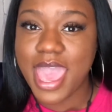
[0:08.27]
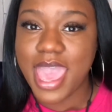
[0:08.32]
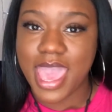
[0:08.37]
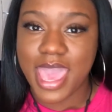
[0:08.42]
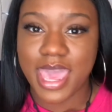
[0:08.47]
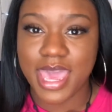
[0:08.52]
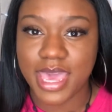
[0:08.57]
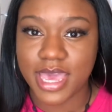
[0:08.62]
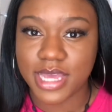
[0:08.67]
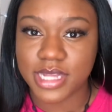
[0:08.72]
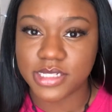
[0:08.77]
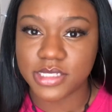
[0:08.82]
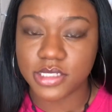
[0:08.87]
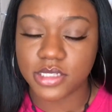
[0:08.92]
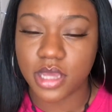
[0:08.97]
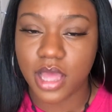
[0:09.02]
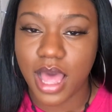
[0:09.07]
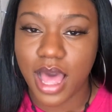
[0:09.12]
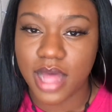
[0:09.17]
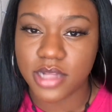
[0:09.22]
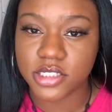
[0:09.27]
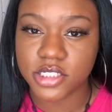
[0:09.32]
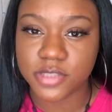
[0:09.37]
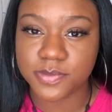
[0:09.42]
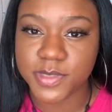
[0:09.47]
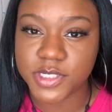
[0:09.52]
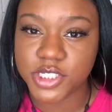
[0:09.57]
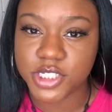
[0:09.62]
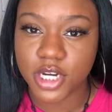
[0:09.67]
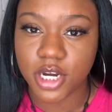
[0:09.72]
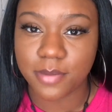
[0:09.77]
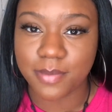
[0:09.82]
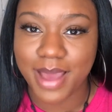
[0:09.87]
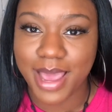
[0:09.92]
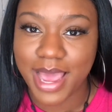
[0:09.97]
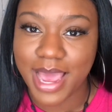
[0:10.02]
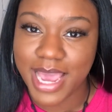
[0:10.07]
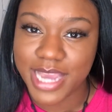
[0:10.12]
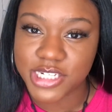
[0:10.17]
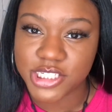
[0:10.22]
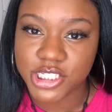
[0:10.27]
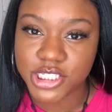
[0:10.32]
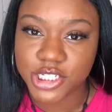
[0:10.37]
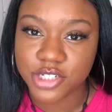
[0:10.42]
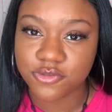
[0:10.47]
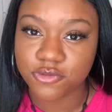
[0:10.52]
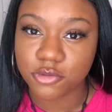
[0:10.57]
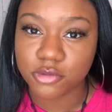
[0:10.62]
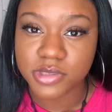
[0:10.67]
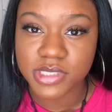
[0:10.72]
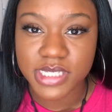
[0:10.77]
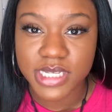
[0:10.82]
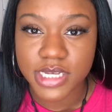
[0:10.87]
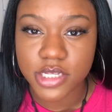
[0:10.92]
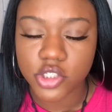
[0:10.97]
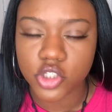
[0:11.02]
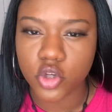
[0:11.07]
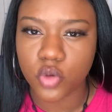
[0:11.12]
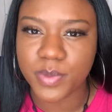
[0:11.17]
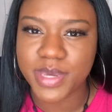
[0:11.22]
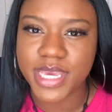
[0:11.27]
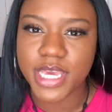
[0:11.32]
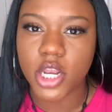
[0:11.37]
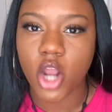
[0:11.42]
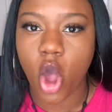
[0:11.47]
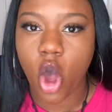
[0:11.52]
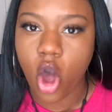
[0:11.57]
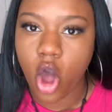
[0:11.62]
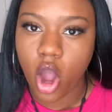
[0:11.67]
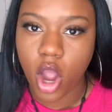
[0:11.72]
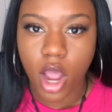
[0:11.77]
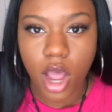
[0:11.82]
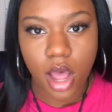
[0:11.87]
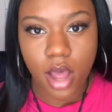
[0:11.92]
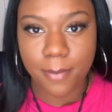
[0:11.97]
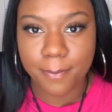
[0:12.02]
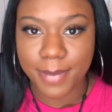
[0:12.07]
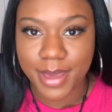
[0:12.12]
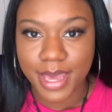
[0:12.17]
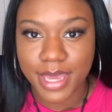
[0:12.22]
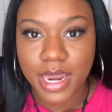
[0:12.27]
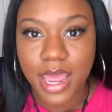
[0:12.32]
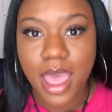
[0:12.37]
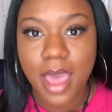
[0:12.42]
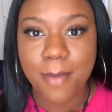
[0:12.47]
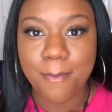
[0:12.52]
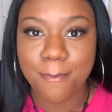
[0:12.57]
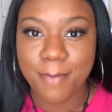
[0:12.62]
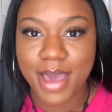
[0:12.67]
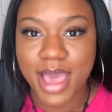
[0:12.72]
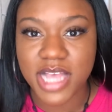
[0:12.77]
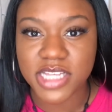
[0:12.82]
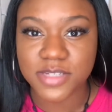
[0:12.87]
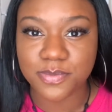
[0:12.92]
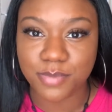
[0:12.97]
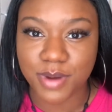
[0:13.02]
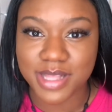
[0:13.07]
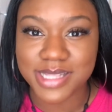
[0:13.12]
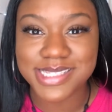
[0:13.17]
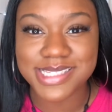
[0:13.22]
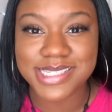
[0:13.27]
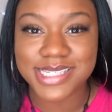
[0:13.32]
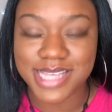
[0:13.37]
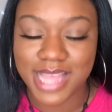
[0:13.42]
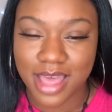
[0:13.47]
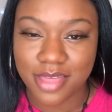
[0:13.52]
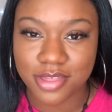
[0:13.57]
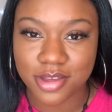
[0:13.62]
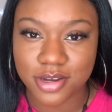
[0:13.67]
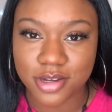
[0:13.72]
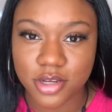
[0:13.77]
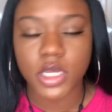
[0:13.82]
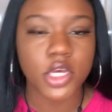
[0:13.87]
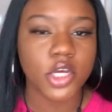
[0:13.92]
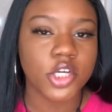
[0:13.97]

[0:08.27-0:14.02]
And I'll just be sharing my hygiene routine so we can all combat mask breath together.